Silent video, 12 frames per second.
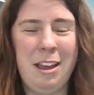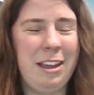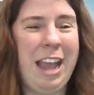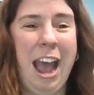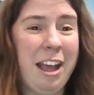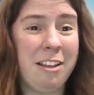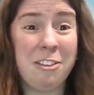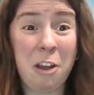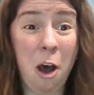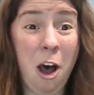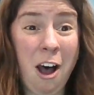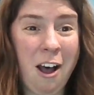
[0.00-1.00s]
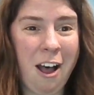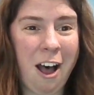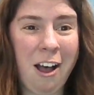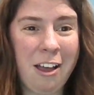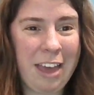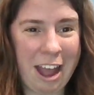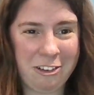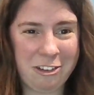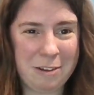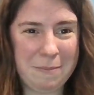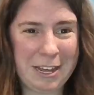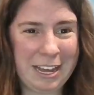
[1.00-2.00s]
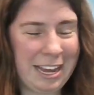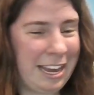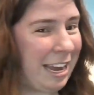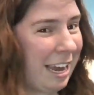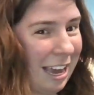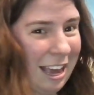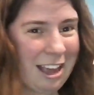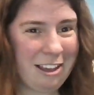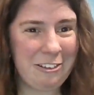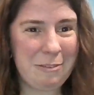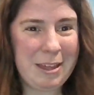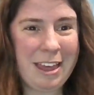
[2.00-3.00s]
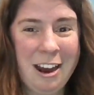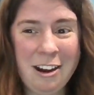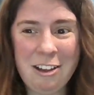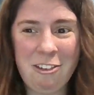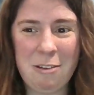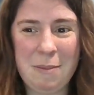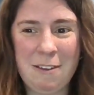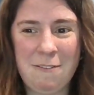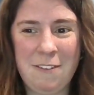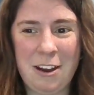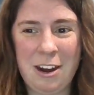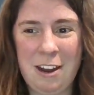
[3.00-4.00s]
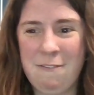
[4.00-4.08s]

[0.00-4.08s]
yeah, so all that should be there and should be very,